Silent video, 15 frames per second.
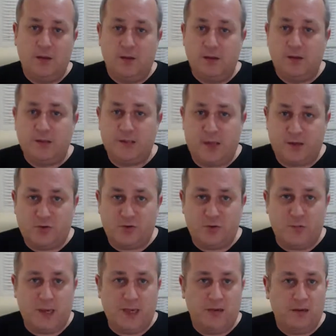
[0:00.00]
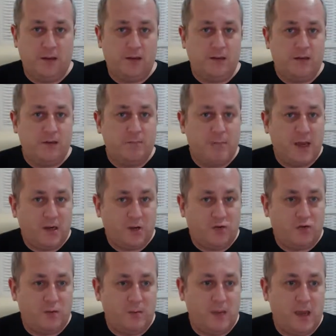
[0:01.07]
statutory maintenance,
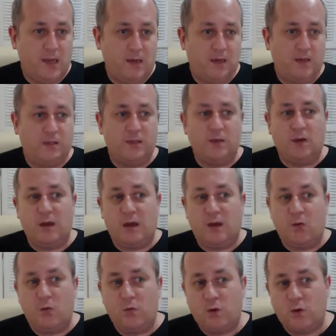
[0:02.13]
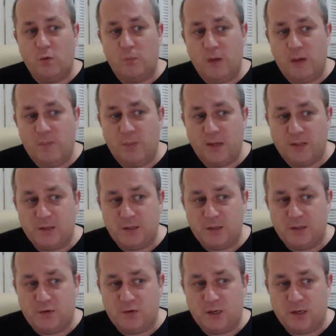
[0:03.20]
mandatory maintenance, or could be
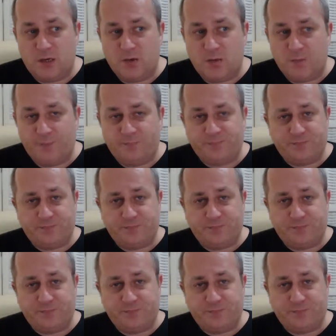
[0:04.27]
business critical.